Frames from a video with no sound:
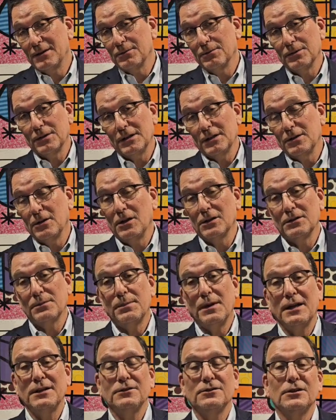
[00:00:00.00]
And it really all
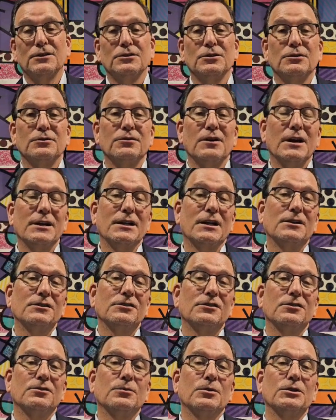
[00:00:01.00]
depends on your
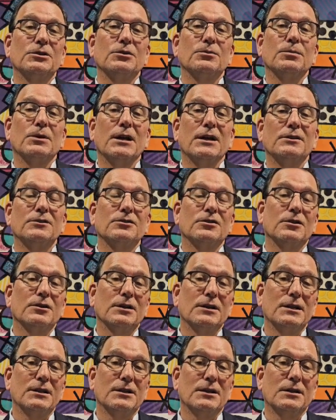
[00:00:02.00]
finances and what your plans
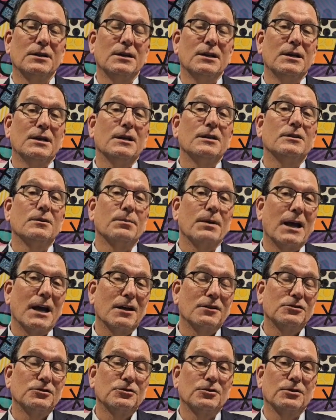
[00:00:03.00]
are. In the
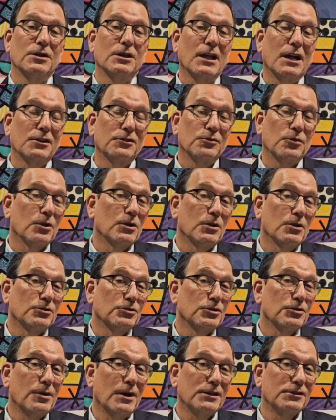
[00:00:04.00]
past, during the last
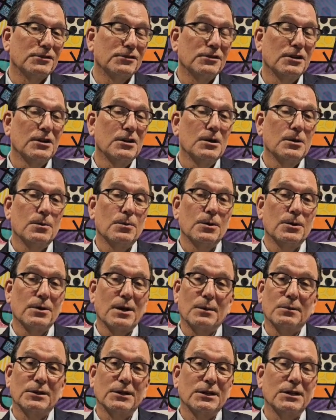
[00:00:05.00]
foreclosure crisis, we
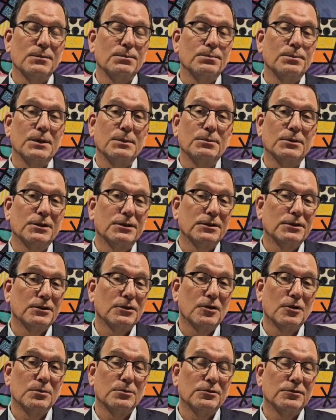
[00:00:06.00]
were able to keep people in
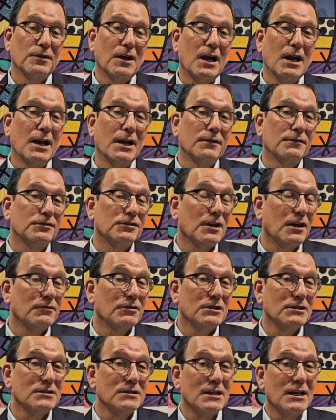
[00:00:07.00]
their homes 5,
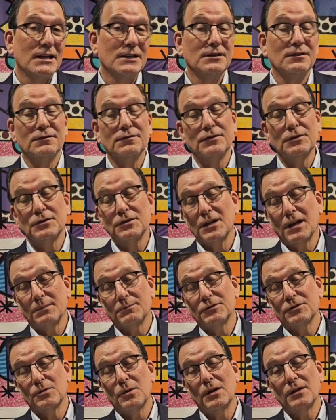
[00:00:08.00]
7, 10, a few
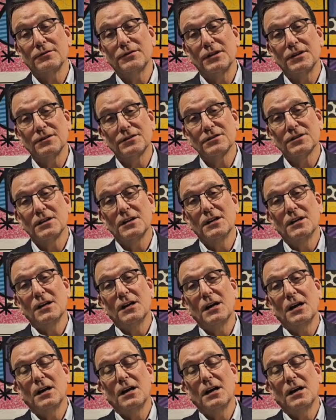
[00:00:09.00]
times 12 years